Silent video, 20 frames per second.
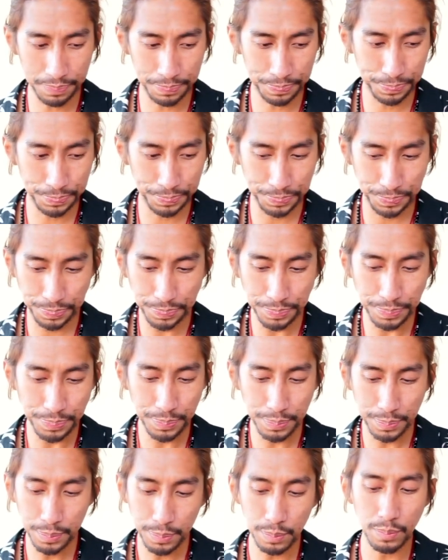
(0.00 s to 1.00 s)

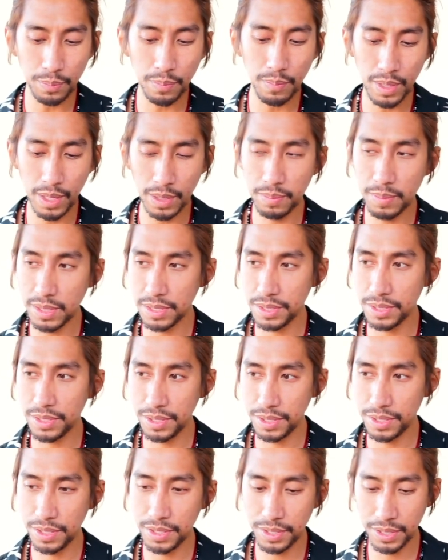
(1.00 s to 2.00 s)
Let me see
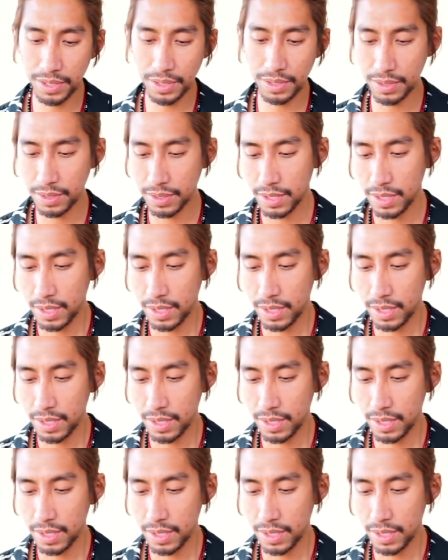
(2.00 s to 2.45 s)
here.